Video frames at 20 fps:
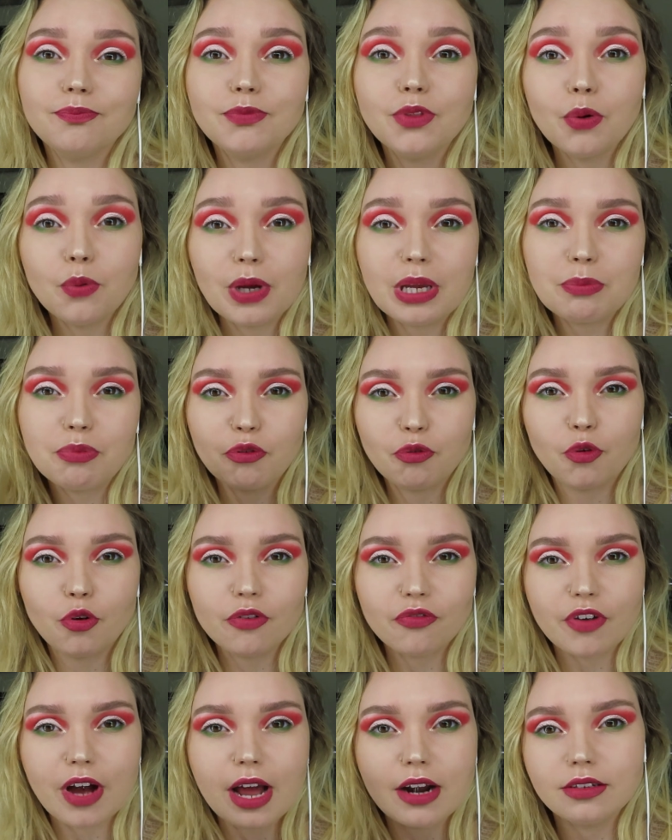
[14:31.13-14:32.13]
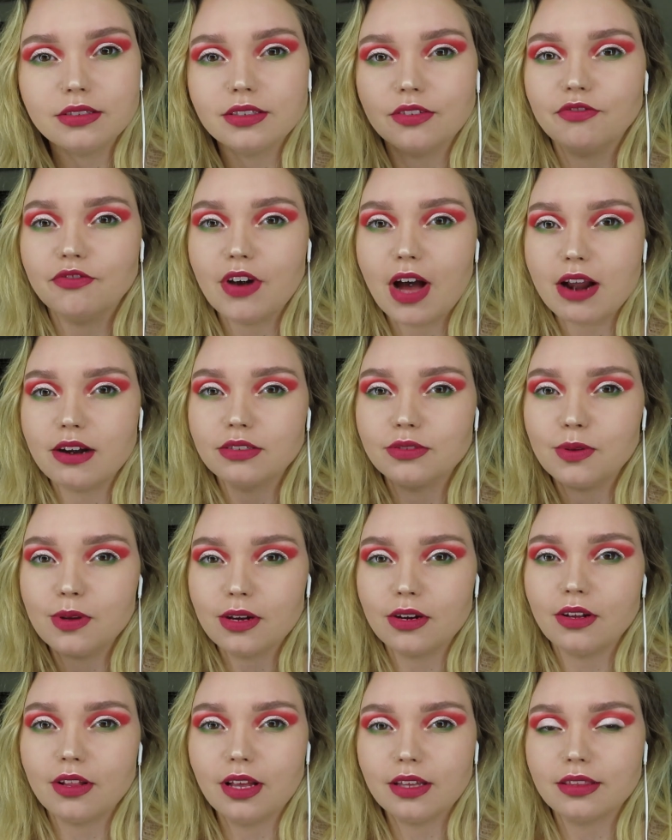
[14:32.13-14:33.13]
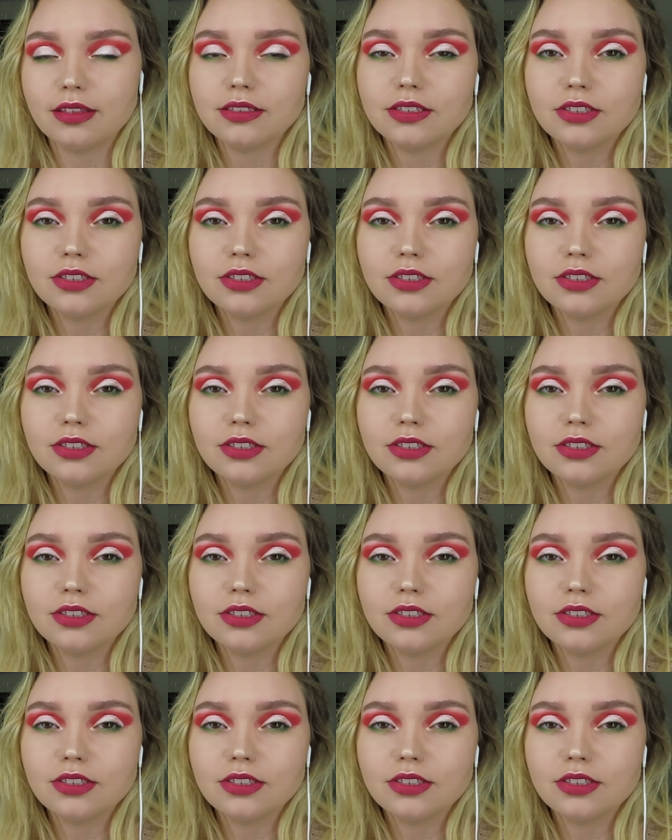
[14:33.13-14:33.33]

The week before finals and finals week are, like,